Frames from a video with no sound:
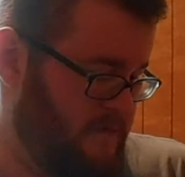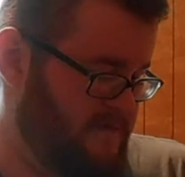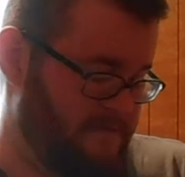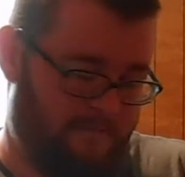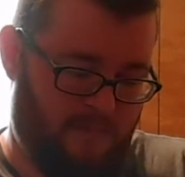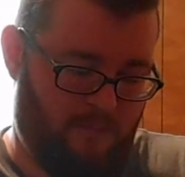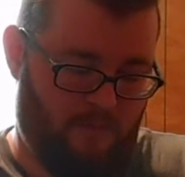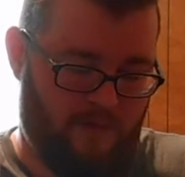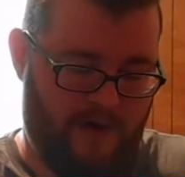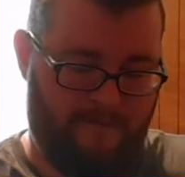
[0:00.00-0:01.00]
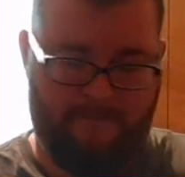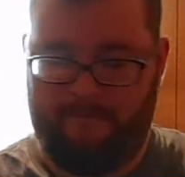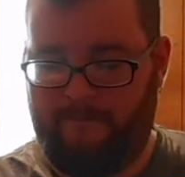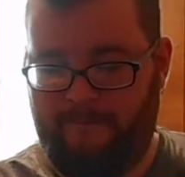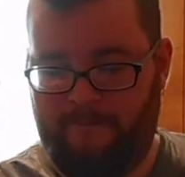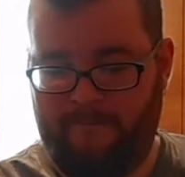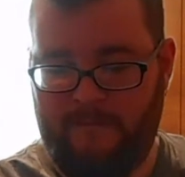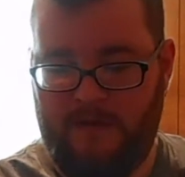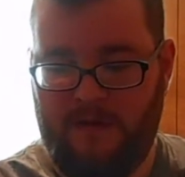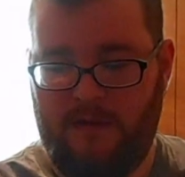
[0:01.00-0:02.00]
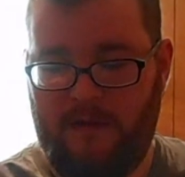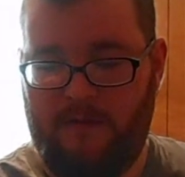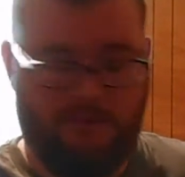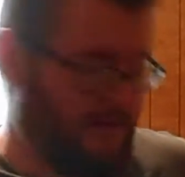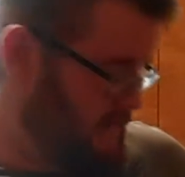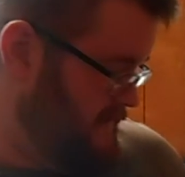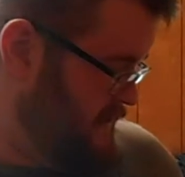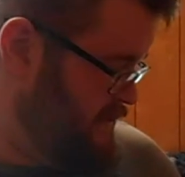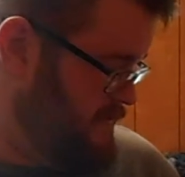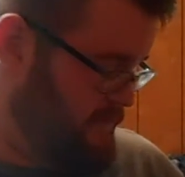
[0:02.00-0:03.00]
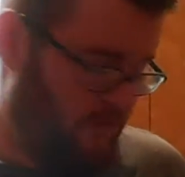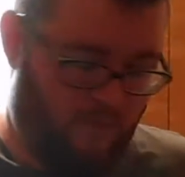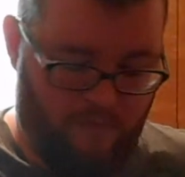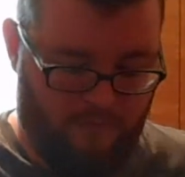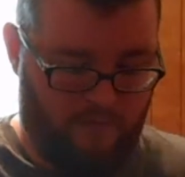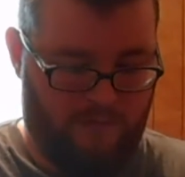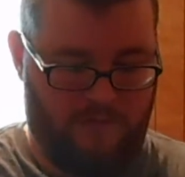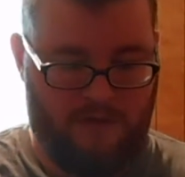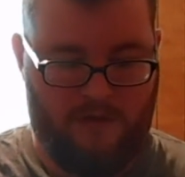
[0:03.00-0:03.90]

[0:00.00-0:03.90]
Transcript: in some bubble wrap. PlayStation Portable.